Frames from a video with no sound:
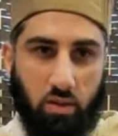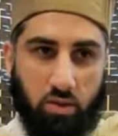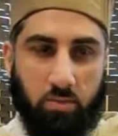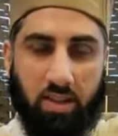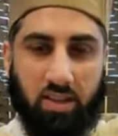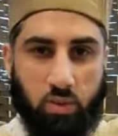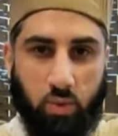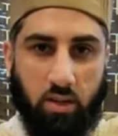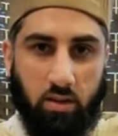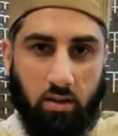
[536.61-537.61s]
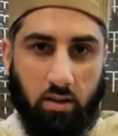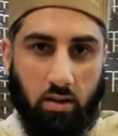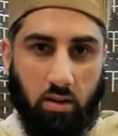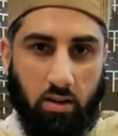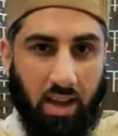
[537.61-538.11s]
something sweet,
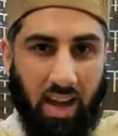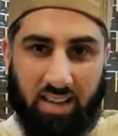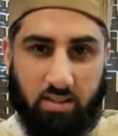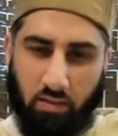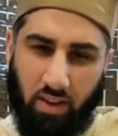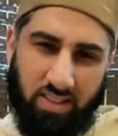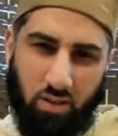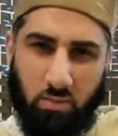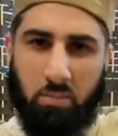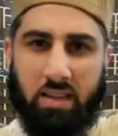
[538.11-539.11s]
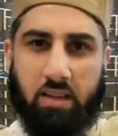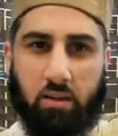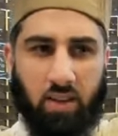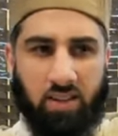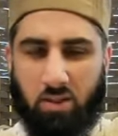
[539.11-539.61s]
nice. Finds it to be bitter,
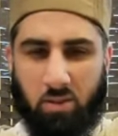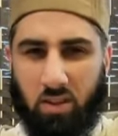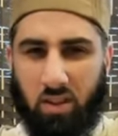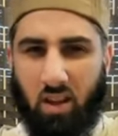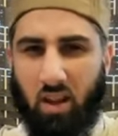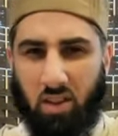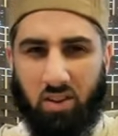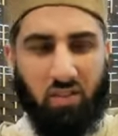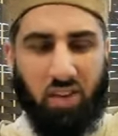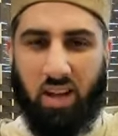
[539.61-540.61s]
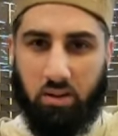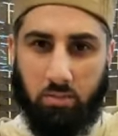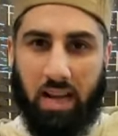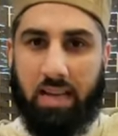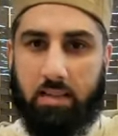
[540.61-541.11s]
finds it to be difficult to
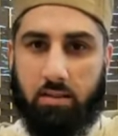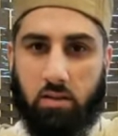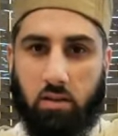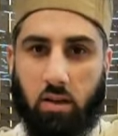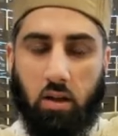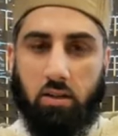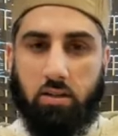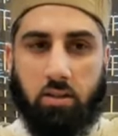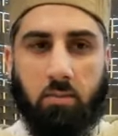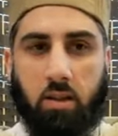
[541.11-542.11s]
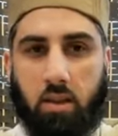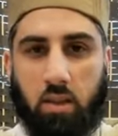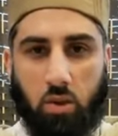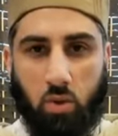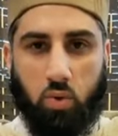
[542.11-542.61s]
palate.
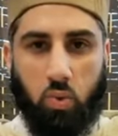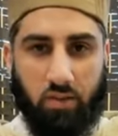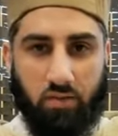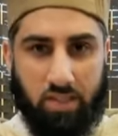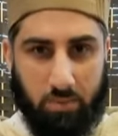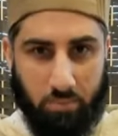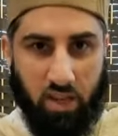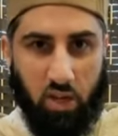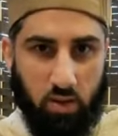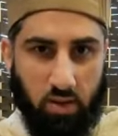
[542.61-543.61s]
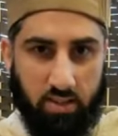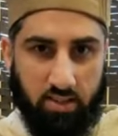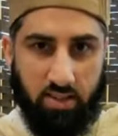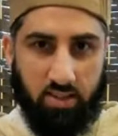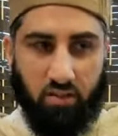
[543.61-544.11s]
Similarly, those who have spiritual
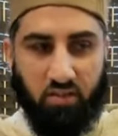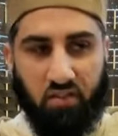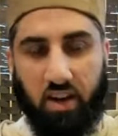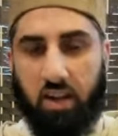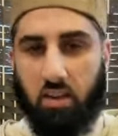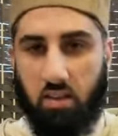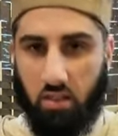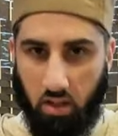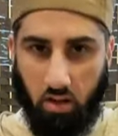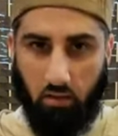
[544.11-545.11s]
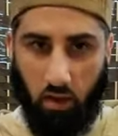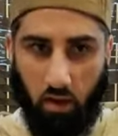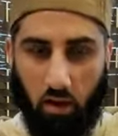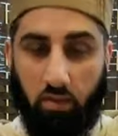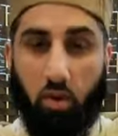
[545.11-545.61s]
diseases find the dhikr of
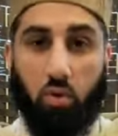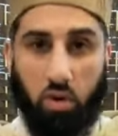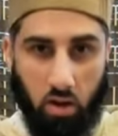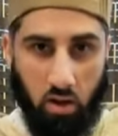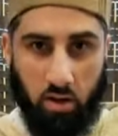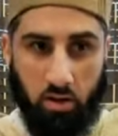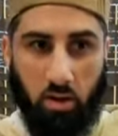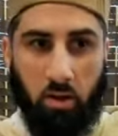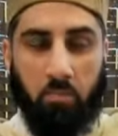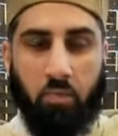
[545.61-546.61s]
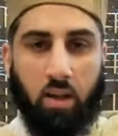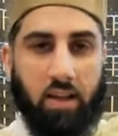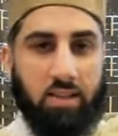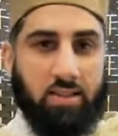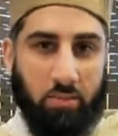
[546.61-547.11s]
Allah, the Qur'an,
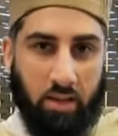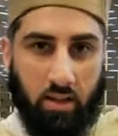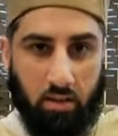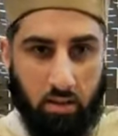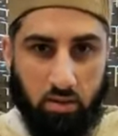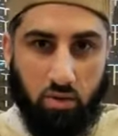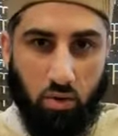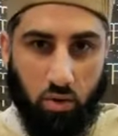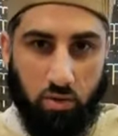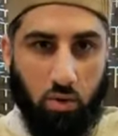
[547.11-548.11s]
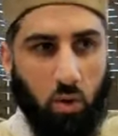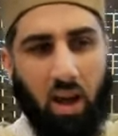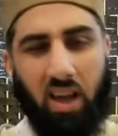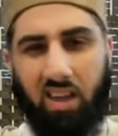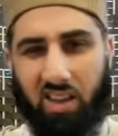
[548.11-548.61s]
Islamic discourse,
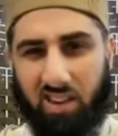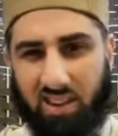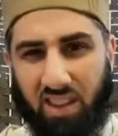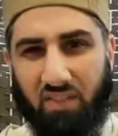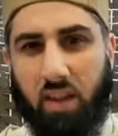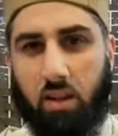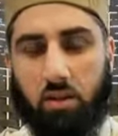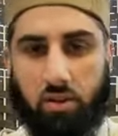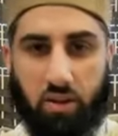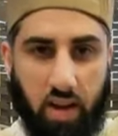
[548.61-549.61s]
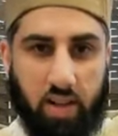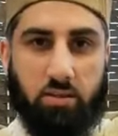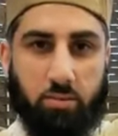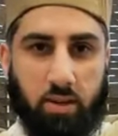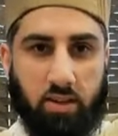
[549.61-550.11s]
quite difficult to
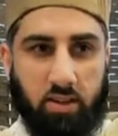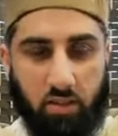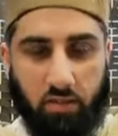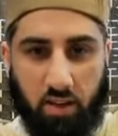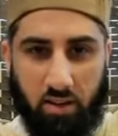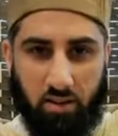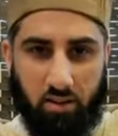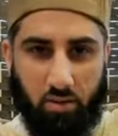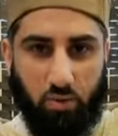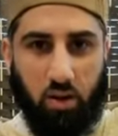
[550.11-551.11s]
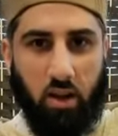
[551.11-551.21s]
grasp and difficult to,